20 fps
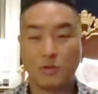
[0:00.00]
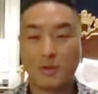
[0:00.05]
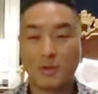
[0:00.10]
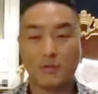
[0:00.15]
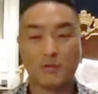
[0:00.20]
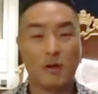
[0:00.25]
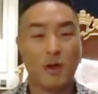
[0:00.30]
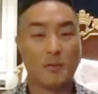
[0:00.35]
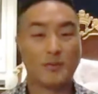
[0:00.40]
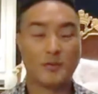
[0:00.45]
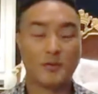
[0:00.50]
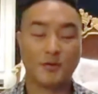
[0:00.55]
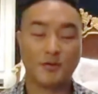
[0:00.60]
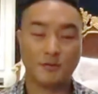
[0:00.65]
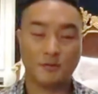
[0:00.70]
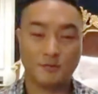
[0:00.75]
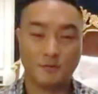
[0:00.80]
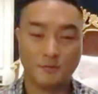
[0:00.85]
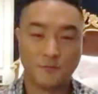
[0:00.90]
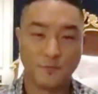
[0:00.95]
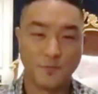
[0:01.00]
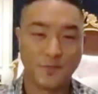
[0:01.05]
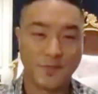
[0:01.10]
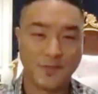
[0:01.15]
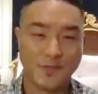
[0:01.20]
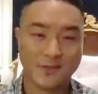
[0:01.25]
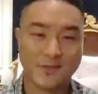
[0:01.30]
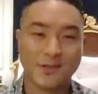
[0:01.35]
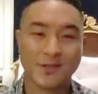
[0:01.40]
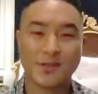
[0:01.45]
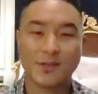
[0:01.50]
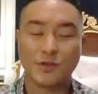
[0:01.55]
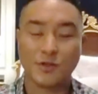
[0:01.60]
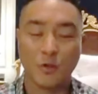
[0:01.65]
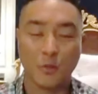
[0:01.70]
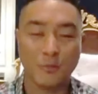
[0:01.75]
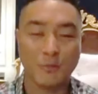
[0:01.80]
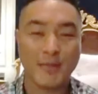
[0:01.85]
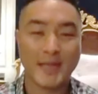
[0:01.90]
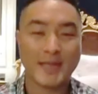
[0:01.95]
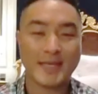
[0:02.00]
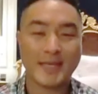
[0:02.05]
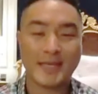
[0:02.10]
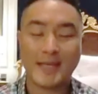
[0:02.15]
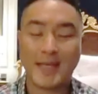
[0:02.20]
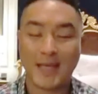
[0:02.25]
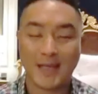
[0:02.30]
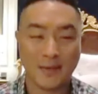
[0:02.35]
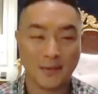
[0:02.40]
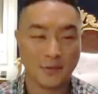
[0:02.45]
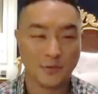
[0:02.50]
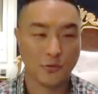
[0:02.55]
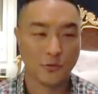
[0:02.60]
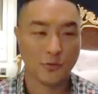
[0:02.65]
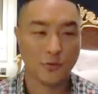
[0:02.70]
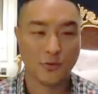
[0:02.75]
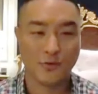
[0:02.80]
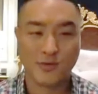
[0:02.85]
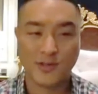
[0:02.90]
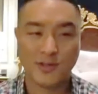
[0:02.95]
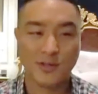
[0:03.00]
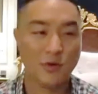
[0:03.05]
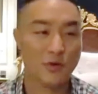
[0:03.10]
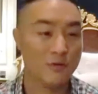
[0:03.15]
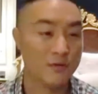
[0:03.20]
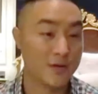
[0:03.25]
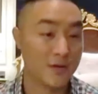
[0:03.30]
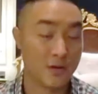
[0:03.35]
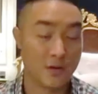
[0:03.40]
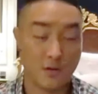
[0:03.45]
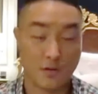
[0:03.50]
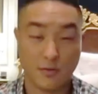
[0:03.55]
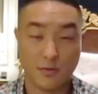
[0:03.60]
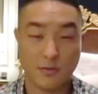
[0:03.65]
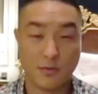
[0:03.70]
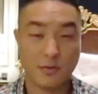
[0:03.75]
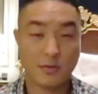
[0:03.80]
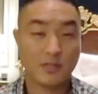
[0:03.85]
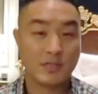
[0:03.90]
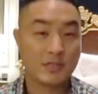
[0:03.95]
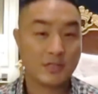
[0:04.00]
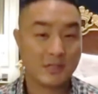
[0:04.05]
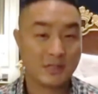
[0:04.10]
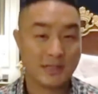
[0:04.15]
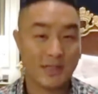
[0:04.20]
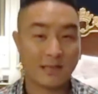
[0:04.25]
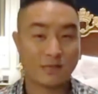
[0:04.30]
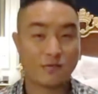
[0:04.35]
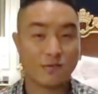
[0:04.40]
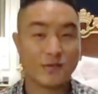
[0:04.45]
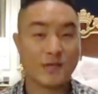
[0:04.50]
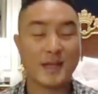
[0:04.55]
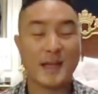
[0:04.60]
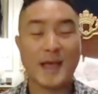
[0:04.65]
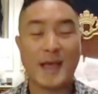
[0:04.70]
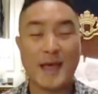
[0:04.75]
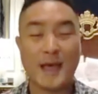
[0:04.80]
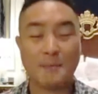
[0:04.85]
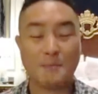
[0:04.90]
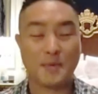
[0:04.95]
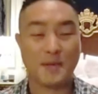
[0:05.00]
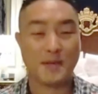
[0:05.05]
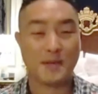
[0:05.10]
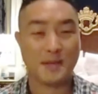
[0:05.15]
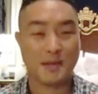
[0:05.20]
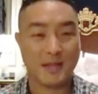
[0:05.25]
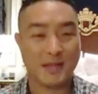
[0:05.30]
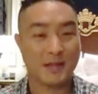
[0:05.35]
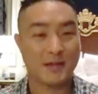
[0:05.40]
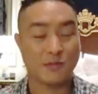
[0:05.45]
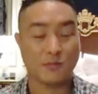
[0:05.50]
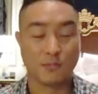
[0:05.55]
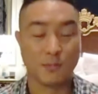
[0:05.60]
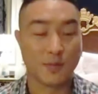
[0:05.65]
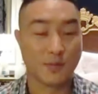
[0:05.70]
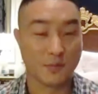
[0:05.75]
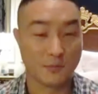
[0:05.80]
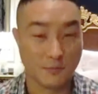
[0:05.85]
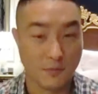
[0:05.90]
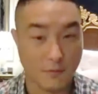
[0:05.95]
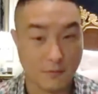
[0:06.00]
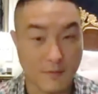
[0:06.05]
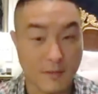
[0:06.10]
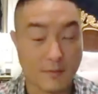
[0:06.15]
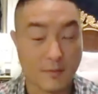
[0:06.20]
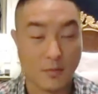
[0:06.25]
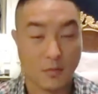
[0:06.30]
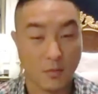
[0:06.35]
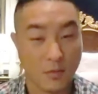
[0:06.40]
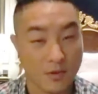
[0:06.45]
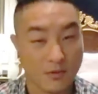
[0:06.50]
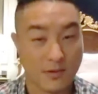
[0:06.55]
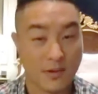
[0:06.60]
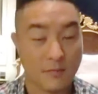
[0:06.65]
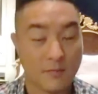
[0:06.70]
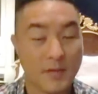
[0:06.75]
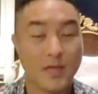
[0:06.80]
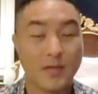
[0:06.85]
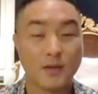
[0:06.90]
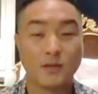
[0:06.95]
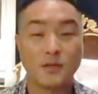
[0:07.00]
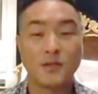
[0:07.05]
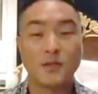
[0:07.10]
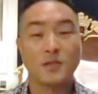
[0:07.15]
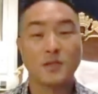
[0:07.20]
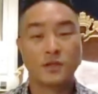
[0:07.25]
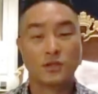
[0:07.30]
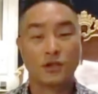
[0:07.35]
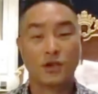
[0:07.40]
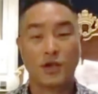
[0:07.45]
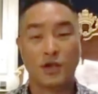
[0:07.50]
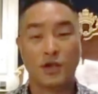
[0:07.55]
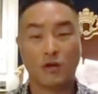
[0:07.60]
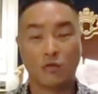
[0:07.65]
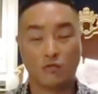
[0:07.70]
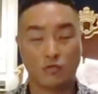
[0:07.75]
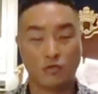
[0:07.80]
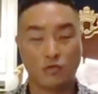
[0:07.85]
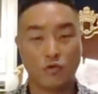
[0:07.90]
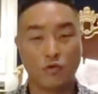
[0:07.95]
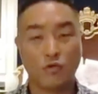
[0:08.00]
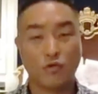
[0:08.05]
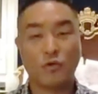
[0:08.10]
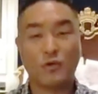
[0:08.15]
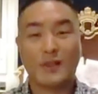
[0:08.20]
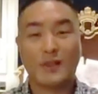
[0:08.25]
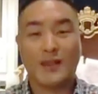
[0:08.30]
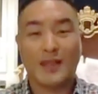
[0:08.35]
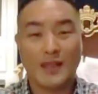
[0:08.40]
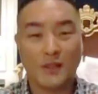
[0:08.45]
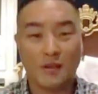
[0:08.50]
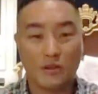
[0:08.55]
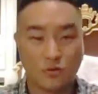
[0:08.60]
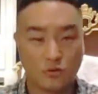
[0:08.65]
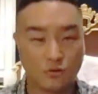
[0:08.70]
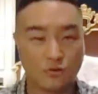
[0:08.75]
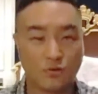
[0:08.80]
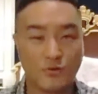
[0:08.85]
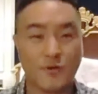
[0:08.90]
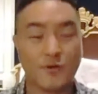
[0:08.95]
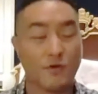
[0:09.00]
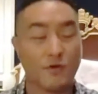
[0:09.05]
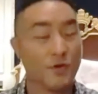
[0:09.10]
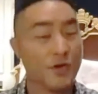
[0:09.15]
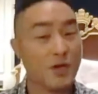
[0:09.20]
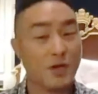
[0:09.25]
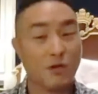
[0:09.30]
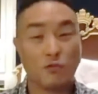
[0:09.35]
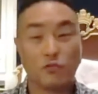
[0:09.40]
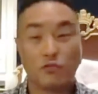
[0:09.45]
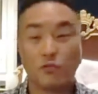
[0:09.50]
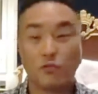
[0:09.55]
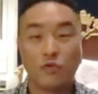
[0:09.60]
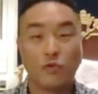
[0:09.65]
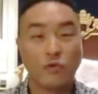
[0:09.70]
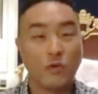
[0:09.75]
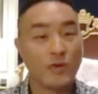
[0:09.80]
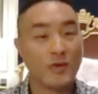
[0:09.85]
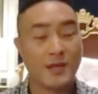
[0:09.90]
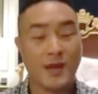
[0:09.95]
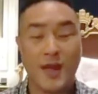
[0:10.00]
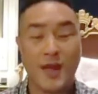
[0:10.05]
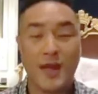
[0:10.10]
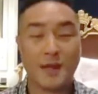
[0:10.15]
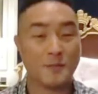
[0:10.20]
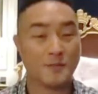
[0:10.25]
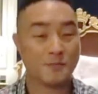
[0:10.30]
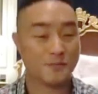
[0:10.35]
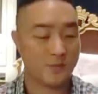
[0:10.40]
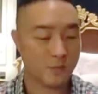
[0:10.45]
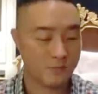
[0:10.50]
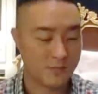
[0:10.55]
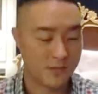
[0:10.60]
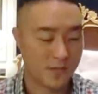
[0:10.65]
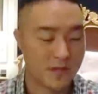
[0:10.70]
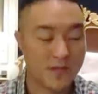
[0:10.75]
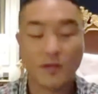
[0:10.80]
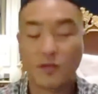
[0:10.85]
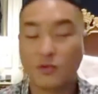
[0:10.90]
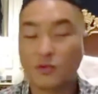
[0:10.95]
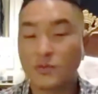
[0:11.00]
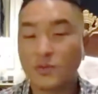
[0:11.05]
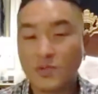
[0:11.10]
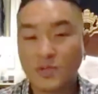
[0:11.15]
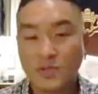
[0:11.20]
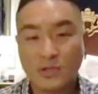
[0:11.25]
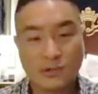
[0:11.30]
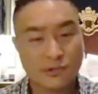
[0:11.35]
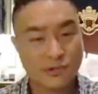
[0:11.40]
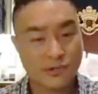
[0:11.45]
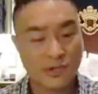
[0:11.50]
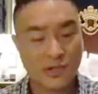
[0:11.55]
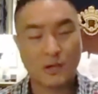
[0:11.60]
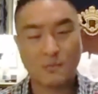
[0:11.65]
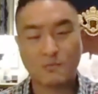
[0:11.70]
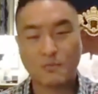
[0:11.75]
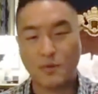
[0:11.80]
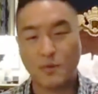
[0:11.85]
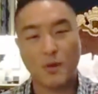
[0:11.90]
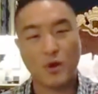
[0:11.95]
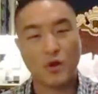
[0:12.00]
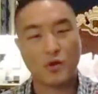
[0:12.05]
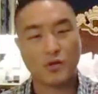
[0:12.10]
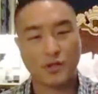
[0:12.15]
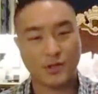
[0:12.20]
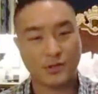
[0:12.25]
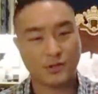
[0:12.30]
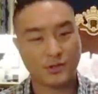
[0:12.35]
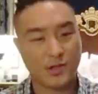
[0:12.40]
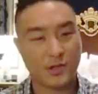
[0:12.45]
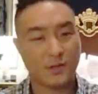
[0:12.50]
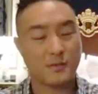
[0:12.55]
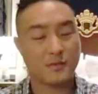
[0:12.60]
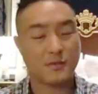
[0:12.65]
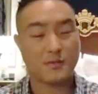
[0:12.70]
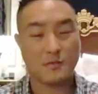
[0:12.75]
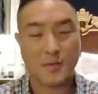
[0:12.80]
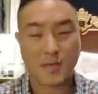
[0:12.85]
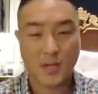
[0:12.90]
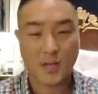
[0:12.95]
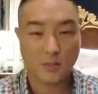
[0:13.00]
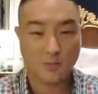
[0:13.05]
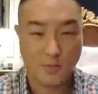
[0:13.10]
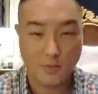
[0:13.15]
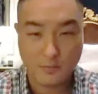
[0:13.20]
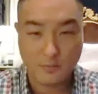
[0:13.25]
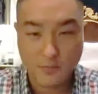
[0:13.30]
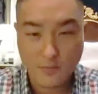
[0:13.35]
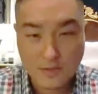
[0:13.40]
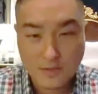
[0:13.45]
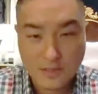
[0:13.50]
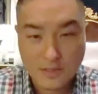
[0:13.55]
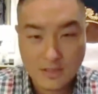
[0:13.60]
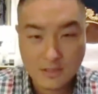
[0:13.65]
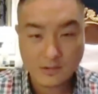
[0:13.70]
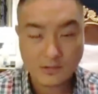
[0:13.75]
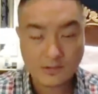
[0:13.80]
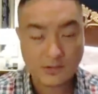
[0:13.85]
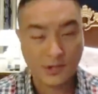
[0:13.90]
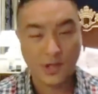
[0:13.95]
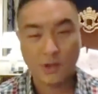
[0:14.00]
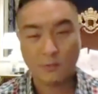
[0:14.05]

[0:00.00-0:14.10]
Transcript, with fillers: There was no other option. Fully took dominion and authority over the earth. That's going to happen in this month of November. What does that mean? You're going to rule in your sphere. You're going to rule in your atmosphere. I'm telling you, sudden promotion is coming to many of you.